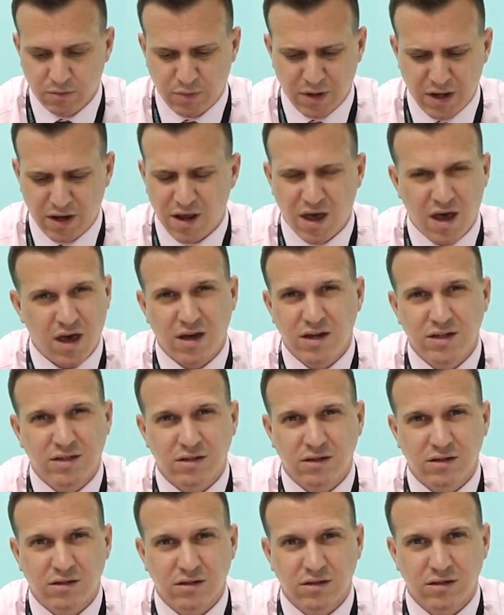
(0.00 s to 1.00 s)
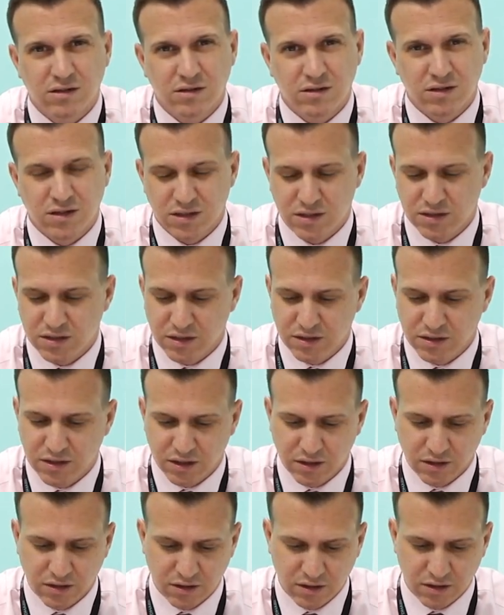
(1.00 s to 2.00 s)
Ben hated this
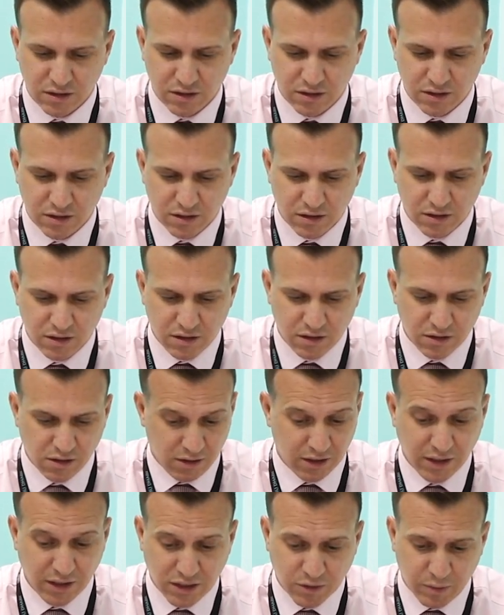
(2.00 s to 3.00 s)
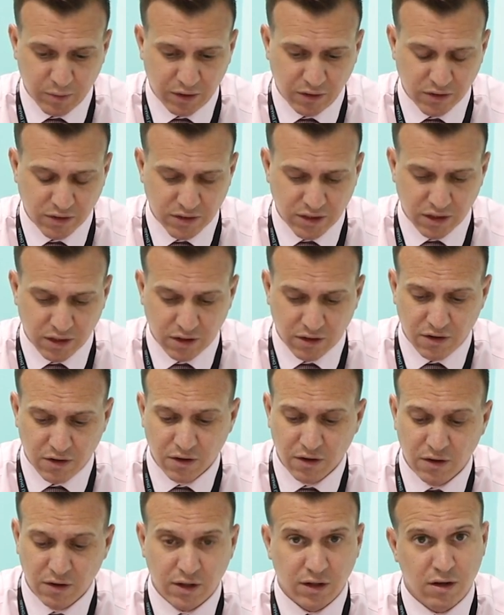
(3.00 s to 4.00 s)
CD, not least because he had
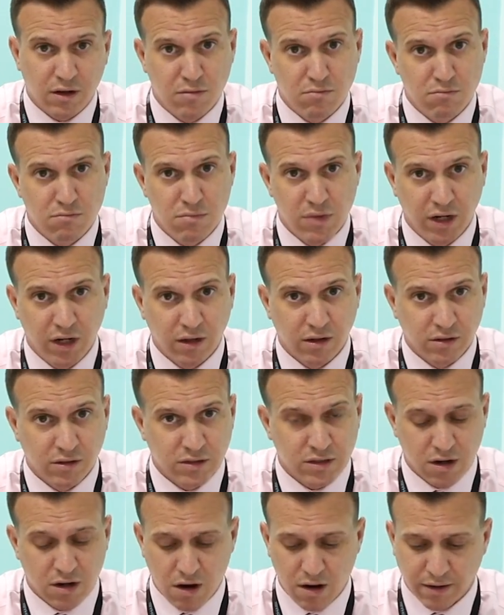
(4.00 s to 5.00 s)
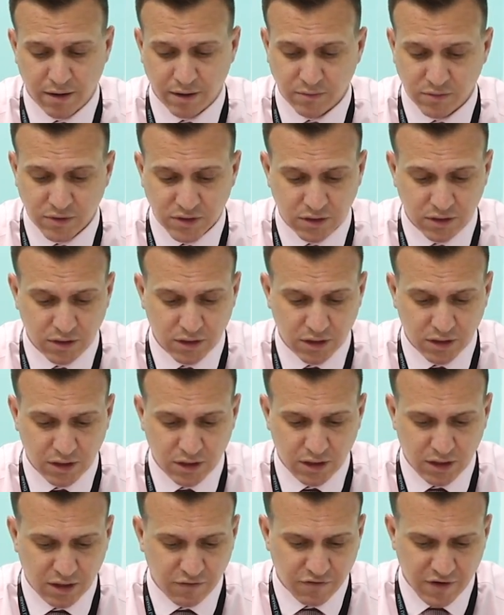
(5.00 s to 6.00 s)
heard it a million times.
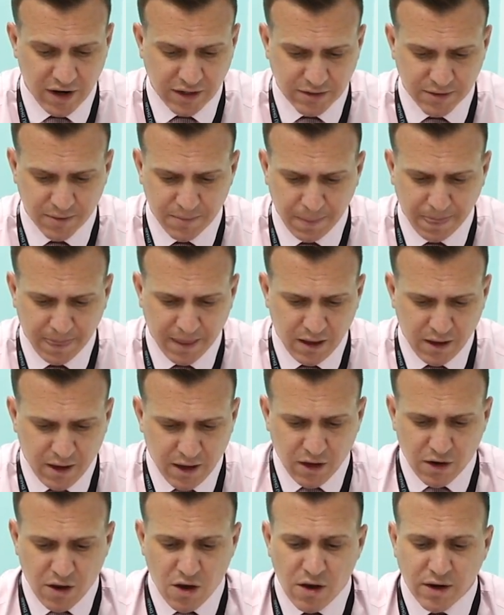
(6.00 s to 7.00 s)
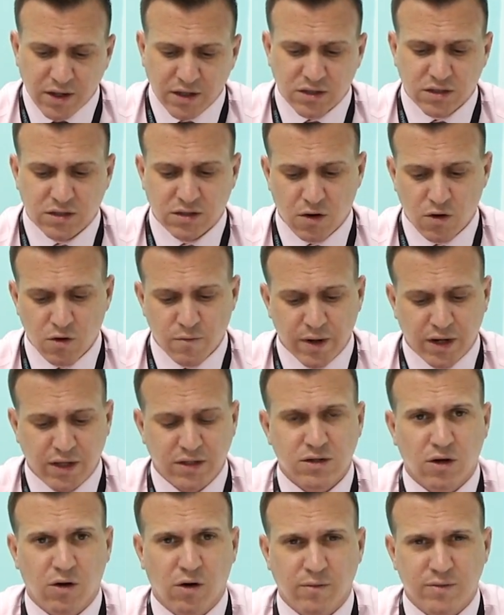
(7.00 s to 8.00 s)
In fact, he had heard it so many
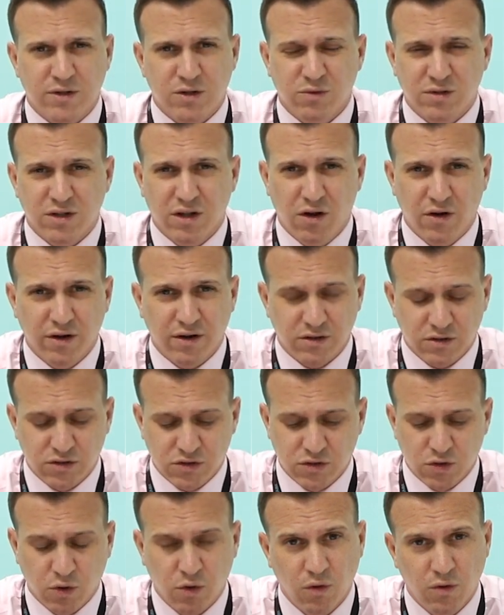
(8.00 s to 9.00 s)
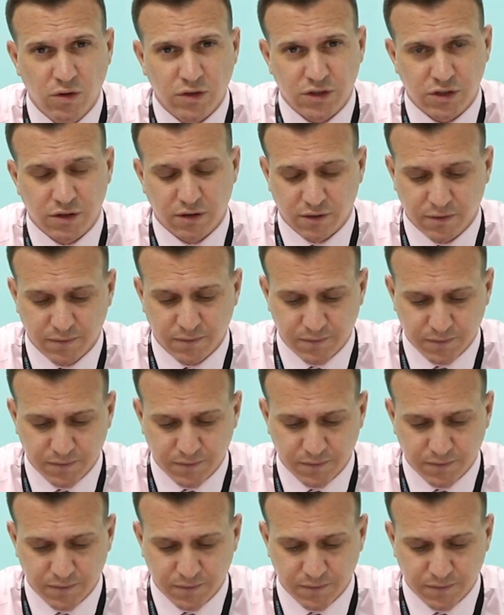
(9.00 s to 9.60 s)
times it was like torture.